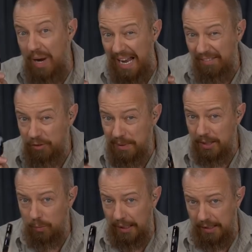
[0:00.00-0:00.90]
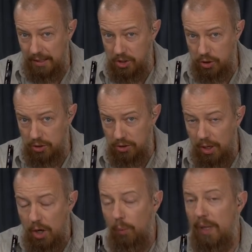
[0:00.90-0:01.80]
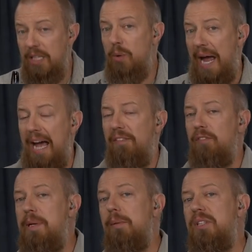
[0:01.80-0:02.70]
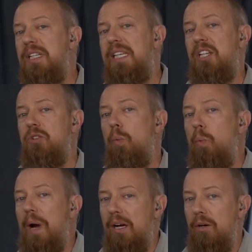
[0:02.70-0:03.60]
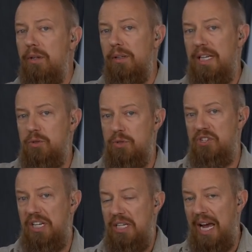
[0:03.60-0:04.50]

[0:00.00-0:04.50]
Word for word: have to be in the right conditions, right? You have to be able to get to where the light source is hitting.